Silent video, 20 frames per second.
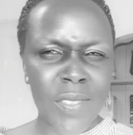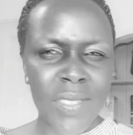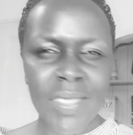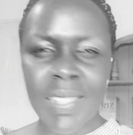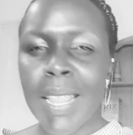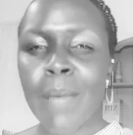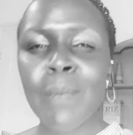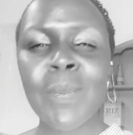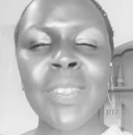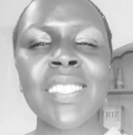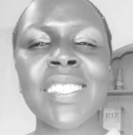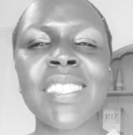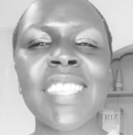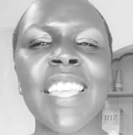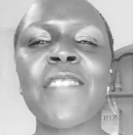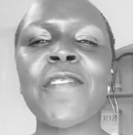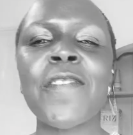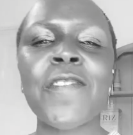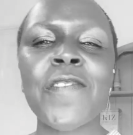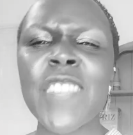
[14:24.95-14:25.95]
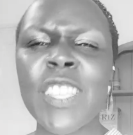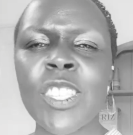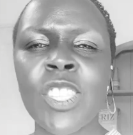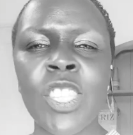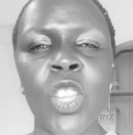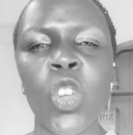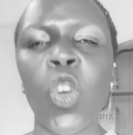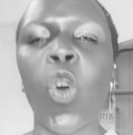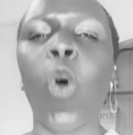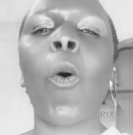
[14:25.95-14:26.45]
Let me say
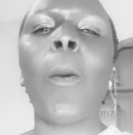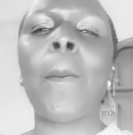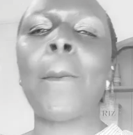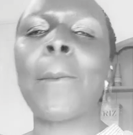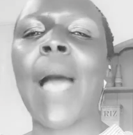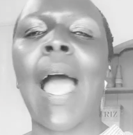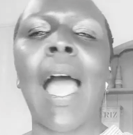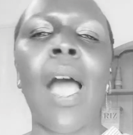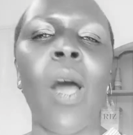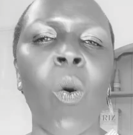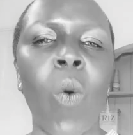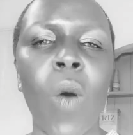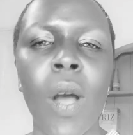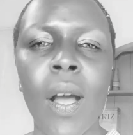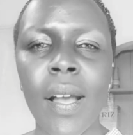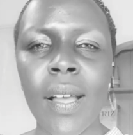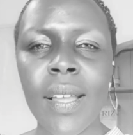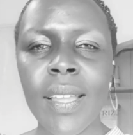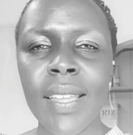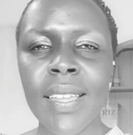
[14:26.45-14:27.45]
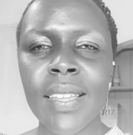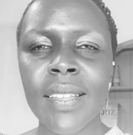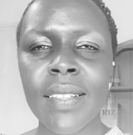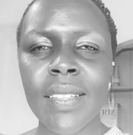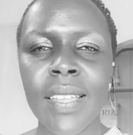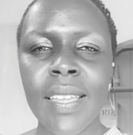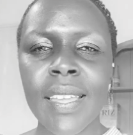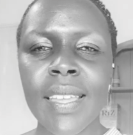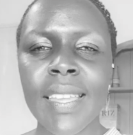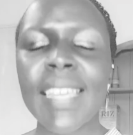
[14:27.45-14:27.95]
physical power.
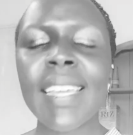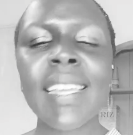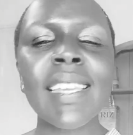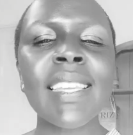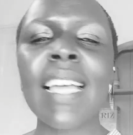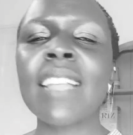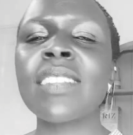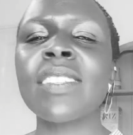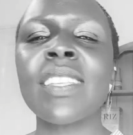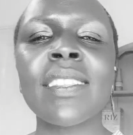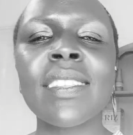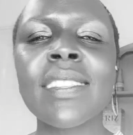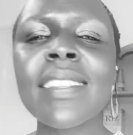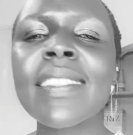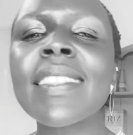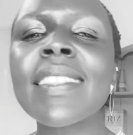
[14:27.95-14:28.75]
He doesn't